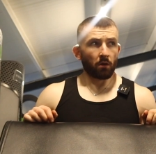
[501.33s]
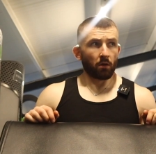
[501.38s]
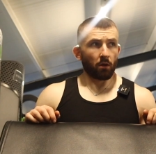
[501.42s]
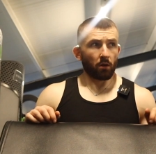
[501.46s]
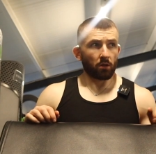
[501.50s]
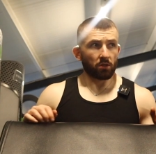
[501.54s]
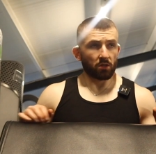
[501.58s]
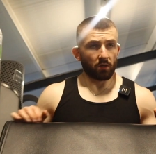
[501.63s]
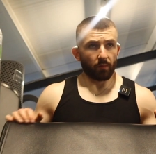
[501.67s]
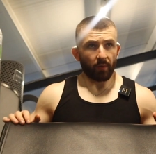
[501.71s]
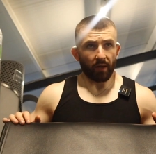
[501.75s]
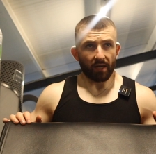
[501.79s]

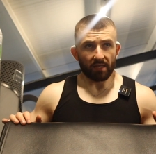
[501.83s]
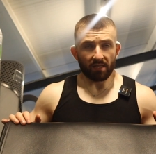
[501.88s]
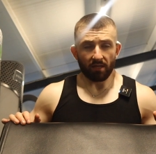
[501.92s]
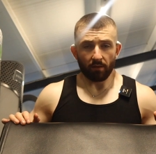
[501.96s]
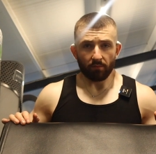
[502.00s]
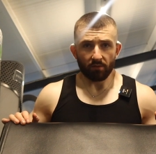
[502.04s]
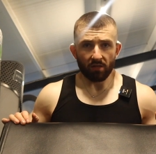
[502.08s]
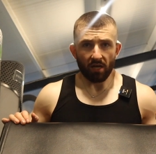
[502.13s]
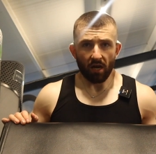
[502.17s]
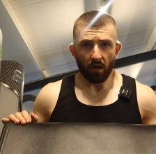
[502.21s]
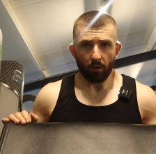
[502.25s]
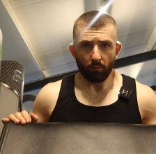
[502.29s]
On to
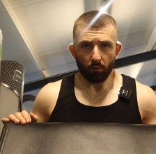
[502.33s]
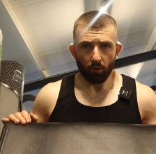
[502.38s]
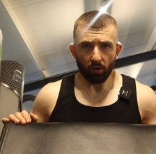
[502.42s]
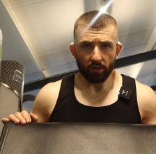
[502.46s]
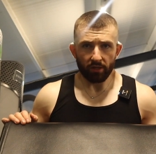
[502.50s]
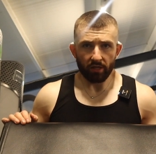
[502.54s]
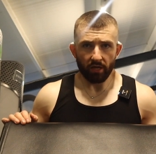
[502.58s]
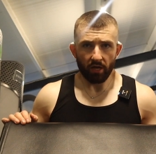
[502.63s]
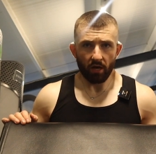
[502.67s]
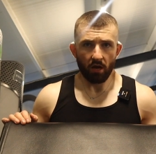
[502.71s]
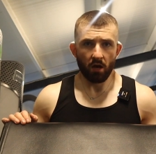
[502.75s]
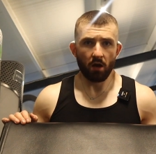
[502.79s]
biceps now,
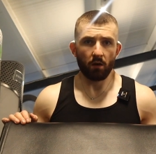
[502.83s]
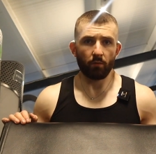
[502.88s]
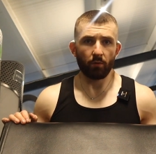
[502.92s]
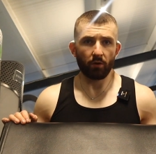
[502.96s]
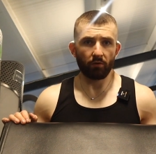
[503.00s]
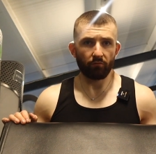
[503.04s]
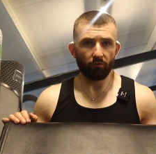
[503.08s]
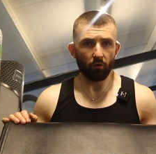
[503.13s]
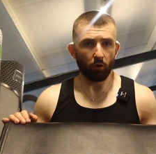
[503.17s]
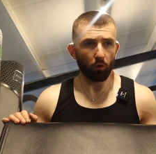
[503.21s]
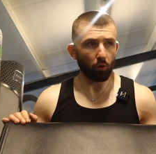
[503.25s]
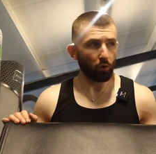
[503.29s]
boys. We're
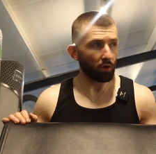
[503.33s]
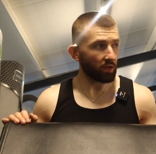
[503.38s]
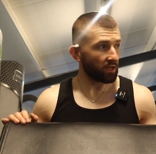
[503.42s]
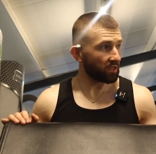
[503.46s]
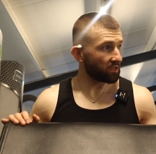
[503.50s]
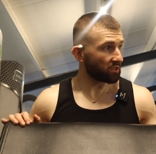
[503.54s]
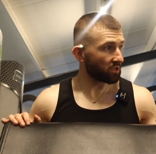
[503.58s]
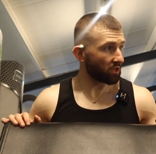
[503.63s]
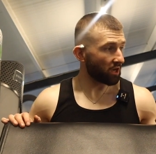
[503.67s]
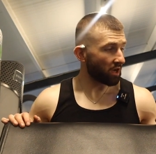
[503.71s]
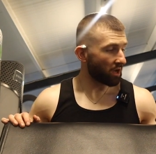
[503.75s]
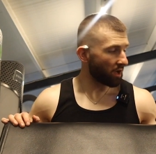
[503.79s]
gonna roll
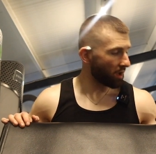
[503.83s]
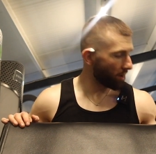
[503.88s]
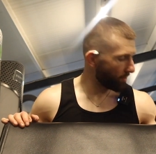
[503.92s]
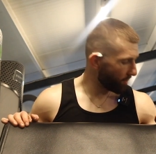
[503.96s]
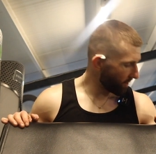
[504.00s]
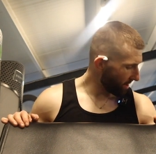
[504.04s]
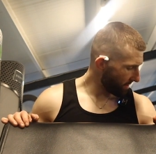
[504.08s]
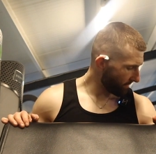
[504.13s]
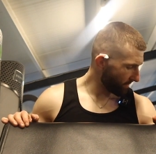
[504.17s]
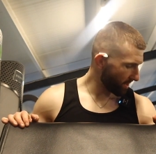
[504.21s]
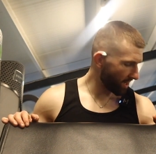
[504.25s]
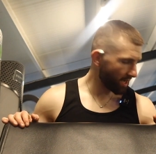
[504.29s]
into a
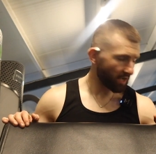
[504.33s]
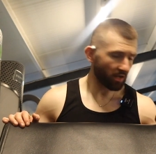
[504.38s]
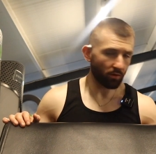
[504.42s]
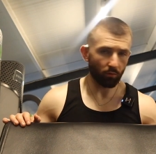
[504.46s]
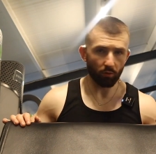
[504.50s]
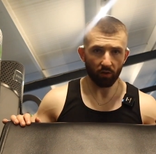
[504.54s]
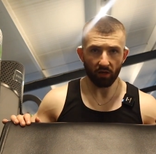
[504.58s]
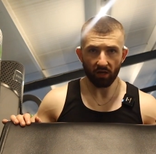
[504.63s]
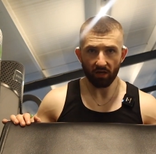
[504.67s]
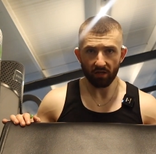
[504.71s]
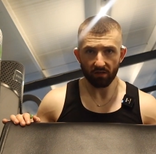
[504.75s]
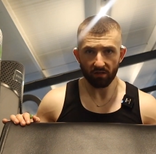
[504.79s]
bit of an edit
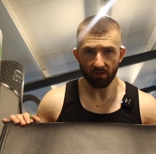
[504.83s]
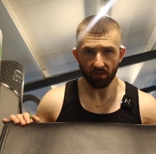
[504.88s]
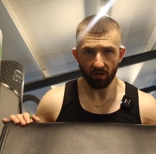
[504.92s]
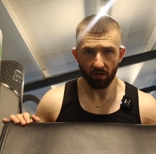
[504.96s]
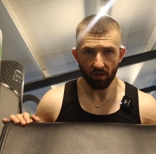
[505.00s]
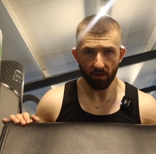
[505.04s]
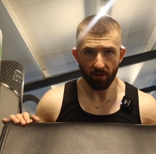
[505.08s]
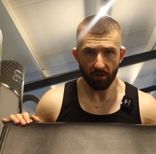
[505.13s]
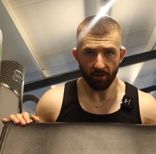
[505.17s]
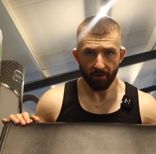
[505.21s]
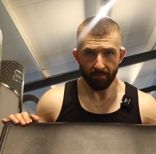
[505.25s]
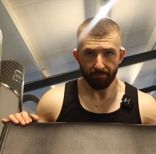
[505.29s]
with these.
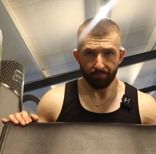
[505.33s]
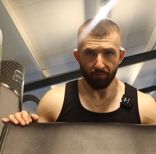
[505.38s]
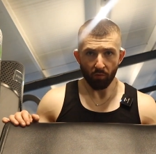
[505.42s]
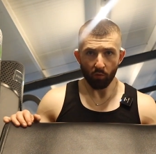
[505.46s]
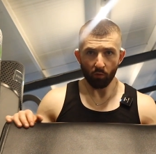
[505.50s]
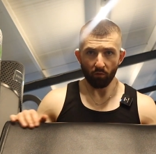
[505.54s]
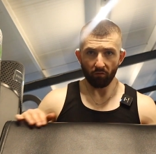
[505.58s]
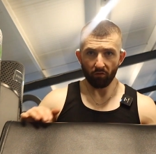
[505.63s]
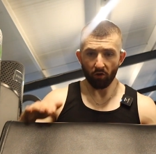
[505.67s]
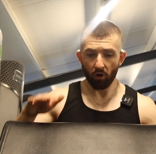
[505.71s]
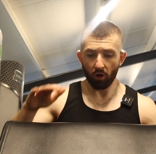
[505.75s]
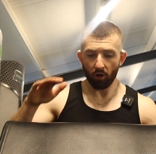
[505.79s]

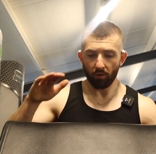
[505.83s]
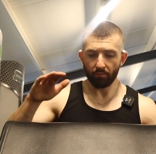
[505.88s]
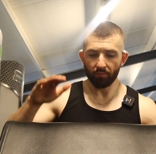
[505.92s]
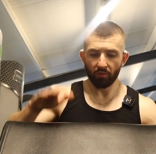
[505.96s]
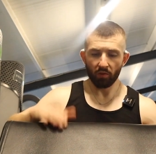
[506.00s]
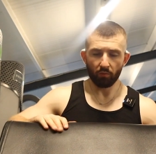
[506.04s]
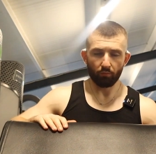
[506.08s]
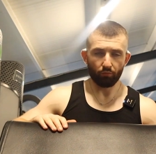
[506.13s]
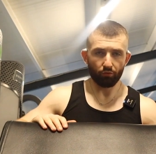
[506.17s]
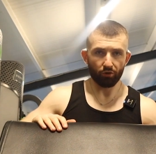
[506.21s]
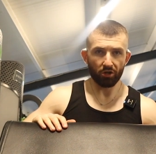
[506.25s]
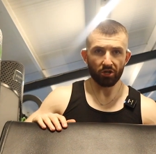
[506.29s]
We've got
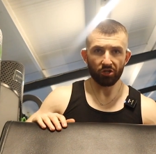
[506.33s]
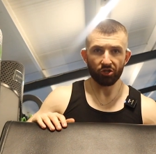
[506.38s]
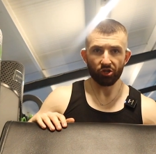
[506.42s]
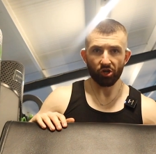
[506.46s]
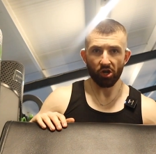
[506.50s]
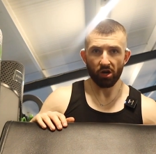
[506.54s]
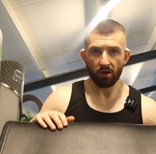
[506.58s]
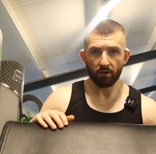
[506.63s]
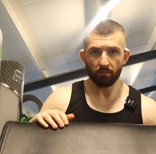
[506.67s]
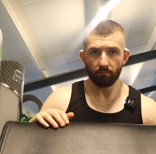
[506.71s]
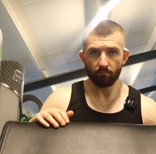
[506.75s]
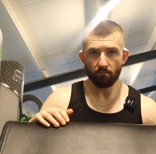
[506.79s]

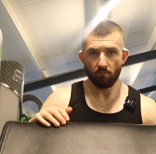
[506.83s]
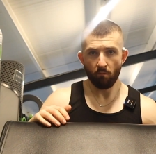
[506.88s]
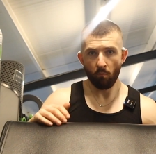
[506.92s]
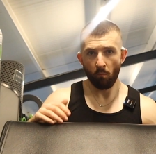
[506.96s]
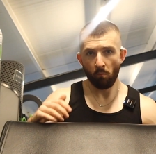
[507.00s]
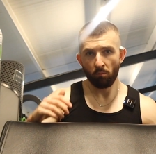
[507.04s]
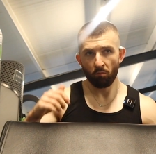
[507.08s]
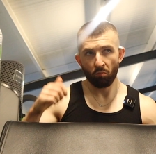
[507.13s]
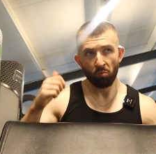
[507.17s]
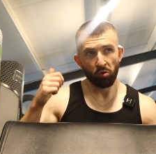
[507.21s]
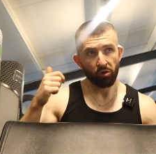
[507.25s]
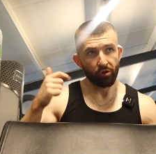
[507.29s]
preacher,
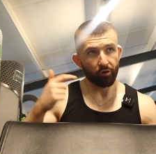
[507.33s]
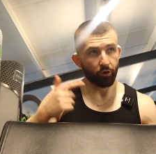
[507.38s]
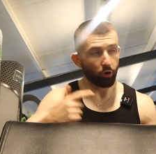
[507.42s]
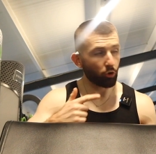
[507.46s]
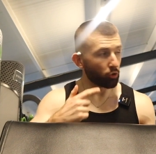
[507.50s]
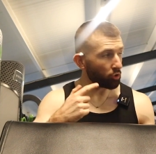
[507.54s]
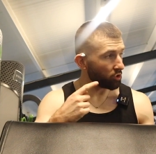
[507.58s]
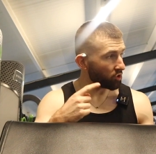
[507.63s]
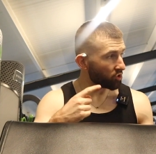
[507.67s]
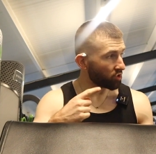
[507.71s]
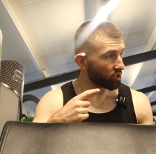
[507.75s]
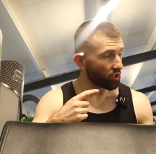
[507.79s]

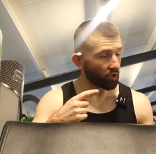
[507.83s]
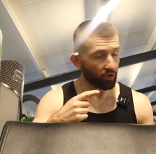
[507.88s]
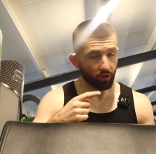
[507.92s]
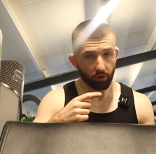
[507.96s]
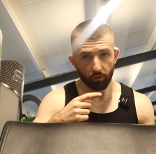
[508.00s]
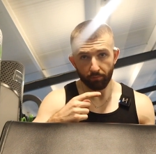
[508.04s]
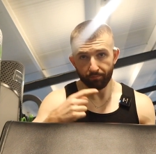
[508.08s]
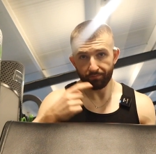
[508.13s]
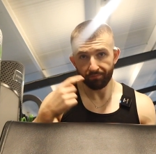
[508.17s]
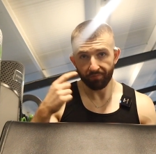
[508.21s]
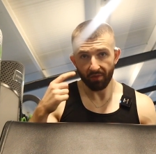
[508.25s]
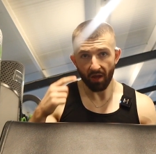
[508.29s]
hoist
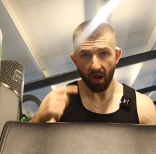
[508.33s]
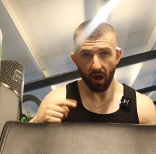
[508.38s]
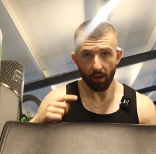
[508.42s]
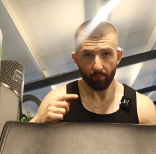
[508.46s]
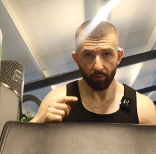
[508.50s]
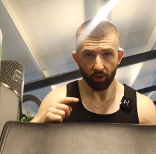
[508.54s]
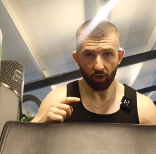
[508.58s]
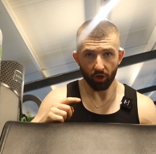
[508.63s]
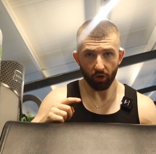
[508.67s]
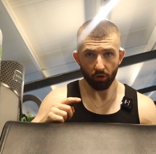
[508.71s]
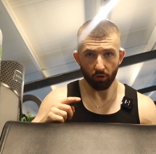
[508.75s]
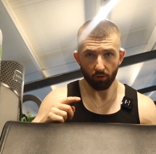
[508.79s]
curl,
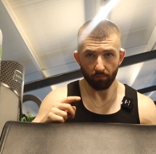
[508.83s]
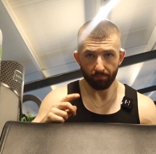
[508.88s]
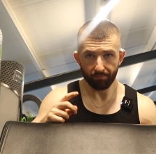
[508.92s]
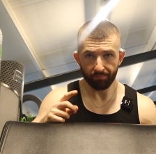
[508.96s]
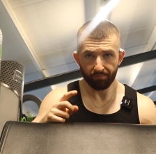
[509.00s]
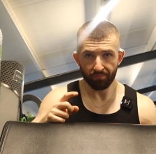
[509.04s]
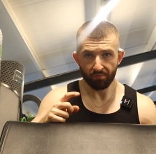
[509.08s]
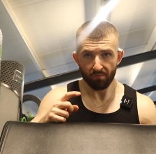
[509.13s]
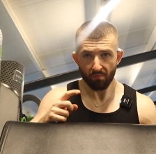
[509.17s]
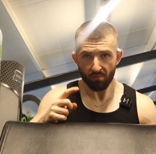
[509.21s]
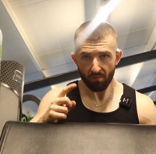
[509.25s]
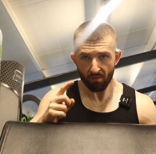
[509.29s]
hammer curl.
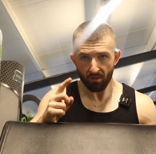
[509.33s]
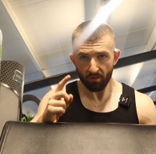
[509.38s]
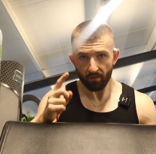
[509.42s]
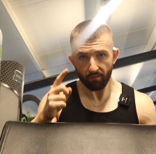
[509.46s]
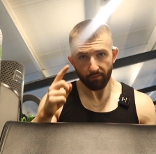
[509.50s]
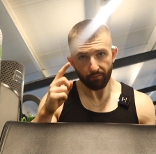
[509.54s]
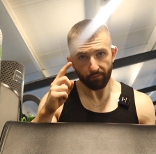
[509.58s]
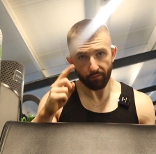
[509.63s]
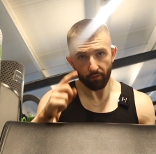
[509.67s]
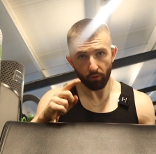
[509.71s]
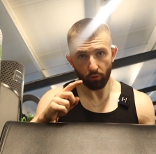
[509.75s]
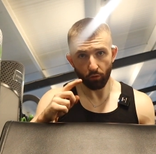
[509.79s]

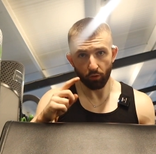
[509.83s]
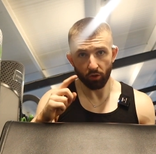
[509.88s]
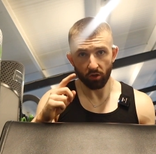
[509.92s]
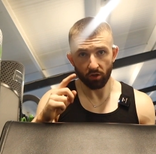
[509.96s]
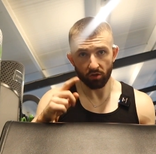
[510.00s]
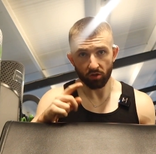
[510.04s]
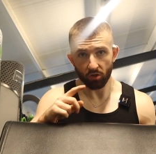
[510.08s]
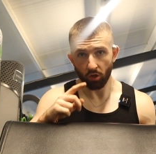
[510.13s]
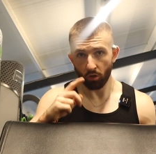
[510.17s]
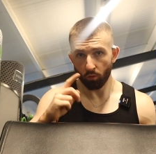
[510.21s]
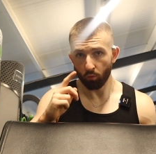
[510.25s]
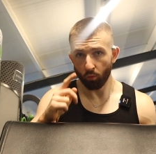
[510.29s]

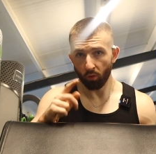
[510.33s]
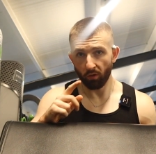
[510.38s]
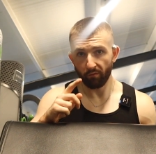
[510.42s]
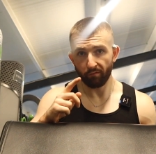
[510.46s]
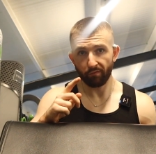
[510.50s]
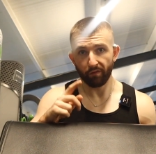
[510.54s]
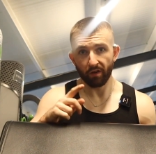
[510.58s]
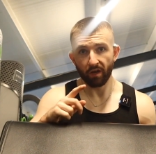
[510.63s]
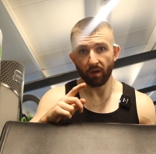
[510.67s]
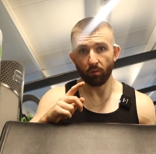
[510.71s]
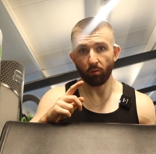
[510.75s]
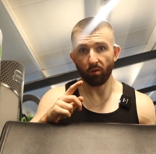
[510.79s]
Focus on one
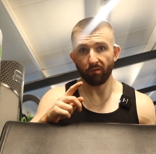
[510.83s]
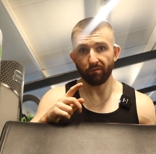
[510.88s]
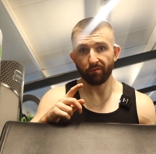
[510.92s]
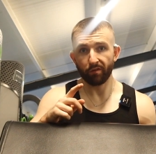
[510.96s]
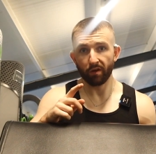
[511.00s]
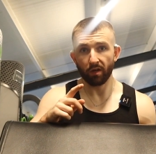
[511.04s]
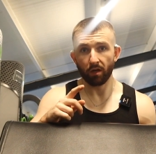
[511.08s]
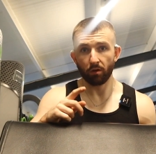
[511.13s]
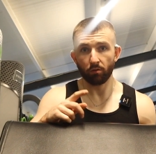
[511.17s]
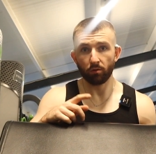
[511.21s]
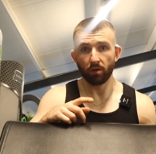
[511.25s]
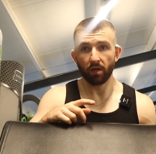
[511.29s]
thing and one
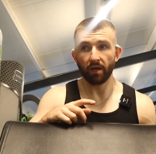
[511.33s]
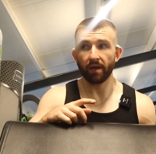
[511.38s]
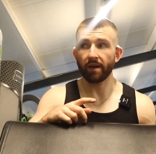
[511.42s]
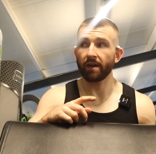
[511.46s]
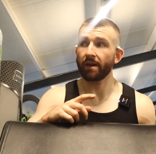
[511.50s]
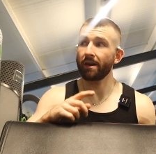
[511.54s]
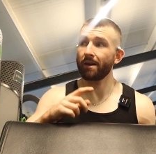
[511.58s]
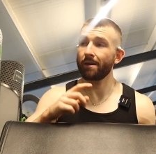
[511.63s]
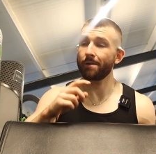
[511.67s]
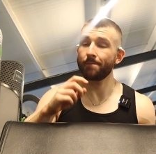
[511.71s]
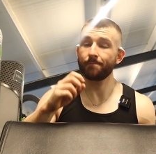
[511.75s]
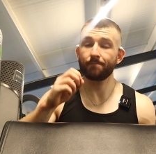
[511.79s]
thing only
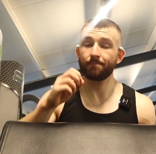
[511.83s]
here.